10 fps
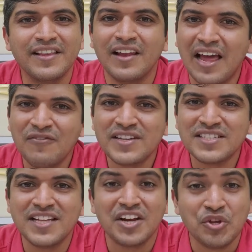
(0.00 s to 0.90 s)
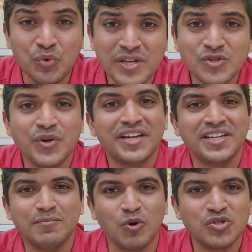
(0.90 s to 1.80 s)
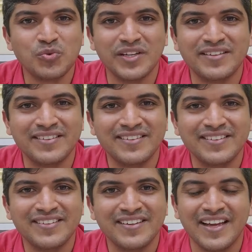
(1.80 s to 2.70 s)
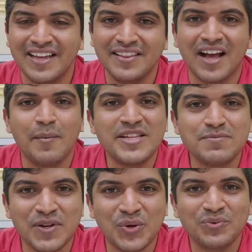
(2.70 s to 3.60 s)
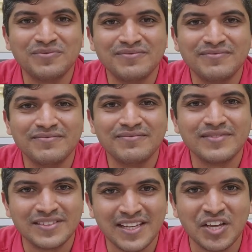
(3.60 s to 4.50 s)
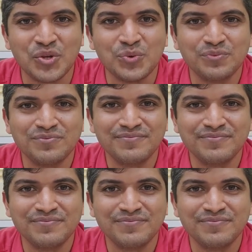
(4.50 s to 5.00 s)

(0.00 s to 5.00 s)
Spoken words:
the life lesson that you resonated the most with in the comments below. Thank you.